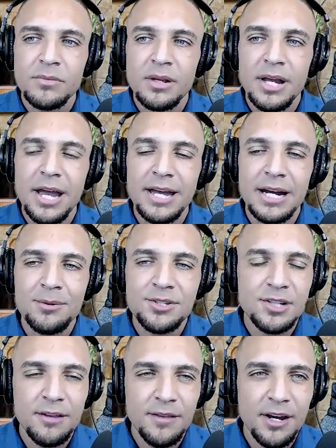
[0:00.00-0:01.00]
And I was
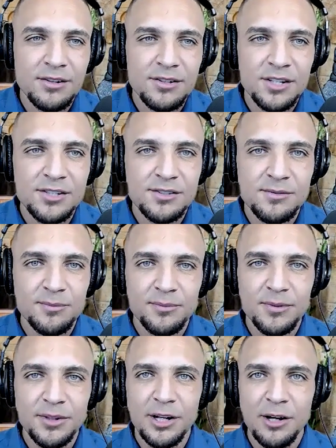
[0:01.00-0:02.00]
sitting there just,
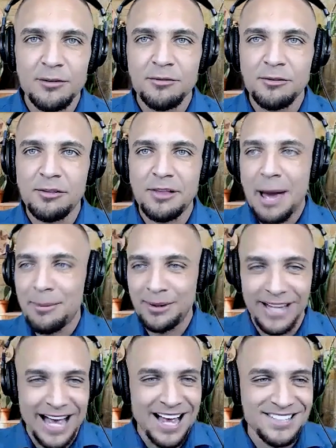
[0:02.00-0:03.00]

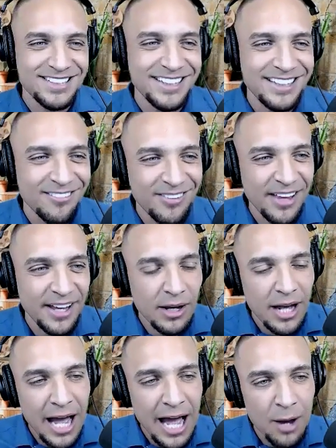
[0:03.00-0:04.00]
flabbergasted of like,
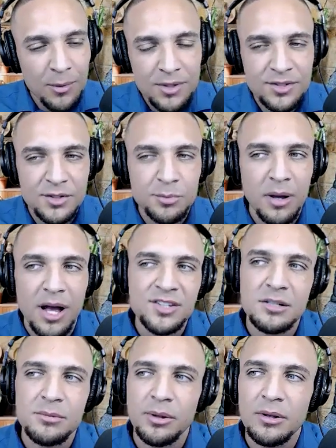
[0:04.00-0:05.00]
how is this
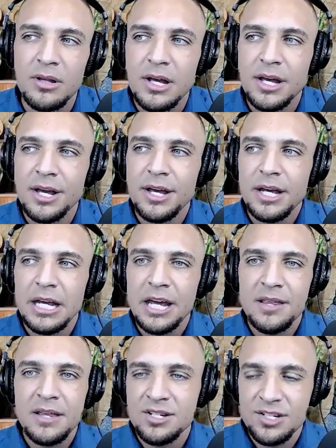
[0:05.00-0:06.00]
possible? And
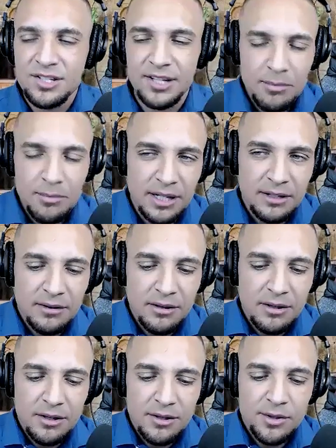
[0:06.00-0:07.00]
then it just hit me.
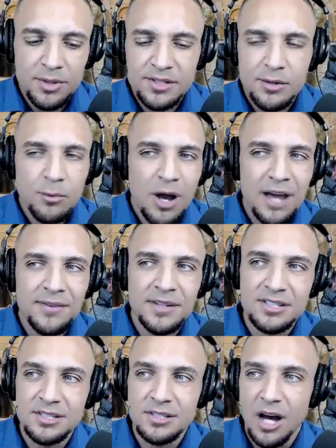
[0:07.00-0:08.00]
The reason why
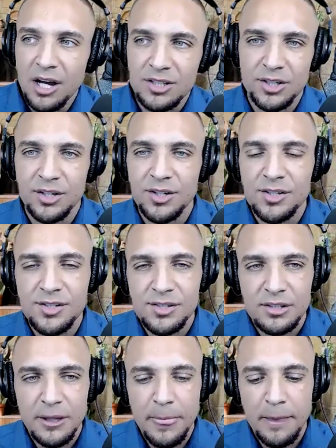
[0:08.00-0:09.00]
these
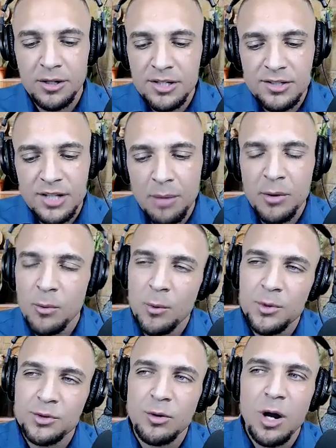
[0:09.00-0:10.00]
doctors couldn't tell me what
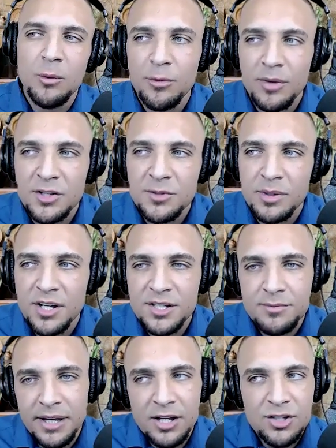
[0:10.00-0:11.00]
was wrong with me is because
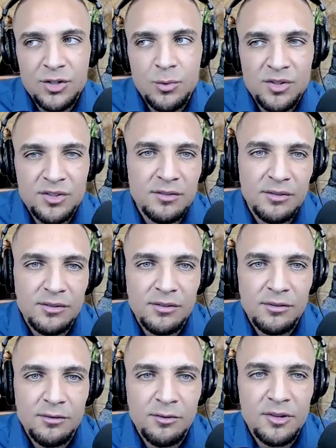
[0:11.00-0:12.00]
my issue wasn't
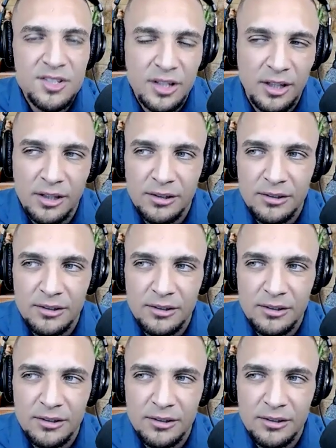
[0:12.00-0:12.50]
physical.